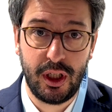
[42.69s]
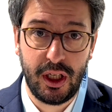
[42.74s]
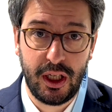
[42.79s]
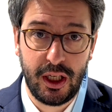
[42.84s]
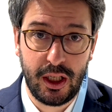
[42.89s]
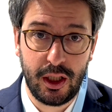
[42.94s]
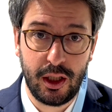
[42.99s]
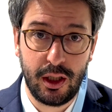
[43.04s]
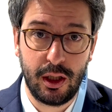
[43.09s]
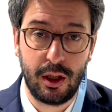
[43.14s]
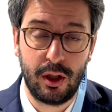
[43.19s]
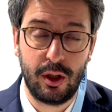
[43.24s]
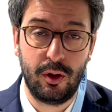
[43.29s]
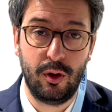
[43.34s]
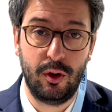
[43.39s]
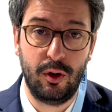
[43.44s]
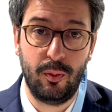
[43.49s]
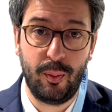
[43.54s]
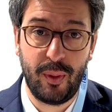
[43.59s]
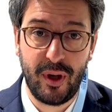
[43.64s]
in
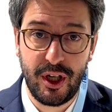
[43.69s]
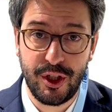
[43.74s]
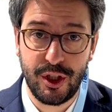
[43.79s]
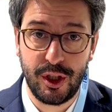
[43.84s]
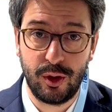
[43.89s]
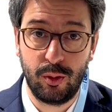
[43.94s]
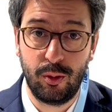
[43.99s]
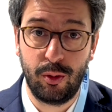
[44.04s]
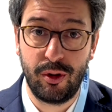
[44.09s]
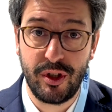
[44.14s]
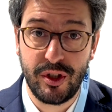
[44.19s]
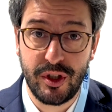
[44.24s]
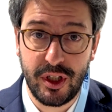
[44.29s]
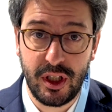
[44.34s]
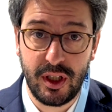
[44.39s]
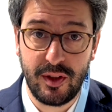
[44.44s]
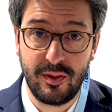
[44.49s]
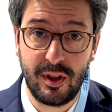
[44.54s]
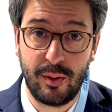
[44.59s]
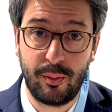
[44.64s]
a patient who
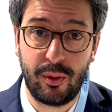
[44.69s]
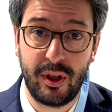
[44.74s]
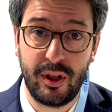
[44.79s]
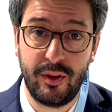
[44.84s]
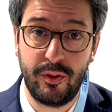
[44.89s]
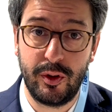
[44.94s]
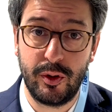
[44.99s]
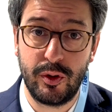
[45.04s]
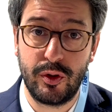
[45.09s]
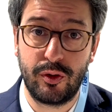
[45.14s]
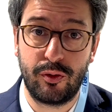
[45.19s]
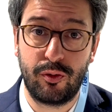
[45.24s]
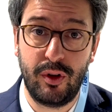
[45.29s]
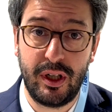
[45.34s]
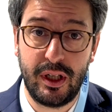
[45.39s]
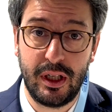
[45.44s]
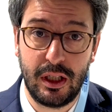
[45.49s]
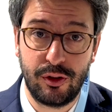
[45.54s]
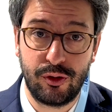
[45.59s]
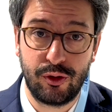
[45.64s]
received a previous
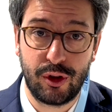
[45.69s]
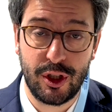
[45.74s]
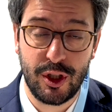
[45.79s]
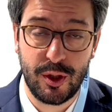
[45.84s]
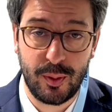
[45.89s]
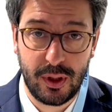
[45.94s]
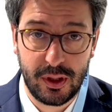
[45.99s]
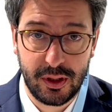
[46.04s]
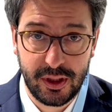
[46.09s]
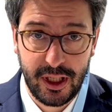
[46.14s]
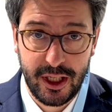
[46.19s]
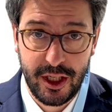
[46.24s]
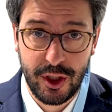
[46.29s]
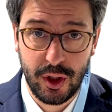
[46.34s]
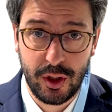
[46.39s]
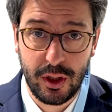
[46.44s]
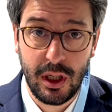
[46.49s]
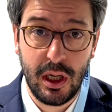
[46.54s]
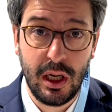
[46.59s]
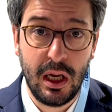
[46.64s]
renal
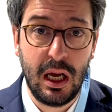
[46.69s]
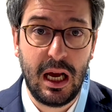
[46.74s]
transplantation,